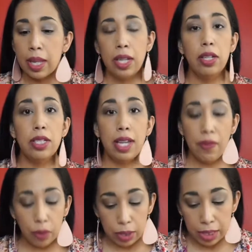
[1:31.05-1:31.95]
It looks like a
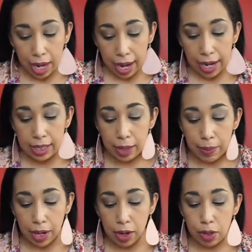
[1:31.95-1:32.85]
full size. I'm
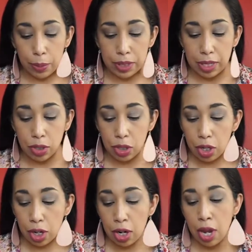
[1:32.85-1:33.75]
not 100%
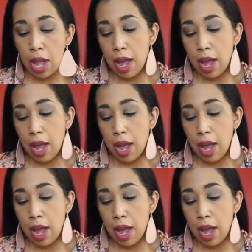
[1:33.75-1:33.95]
sure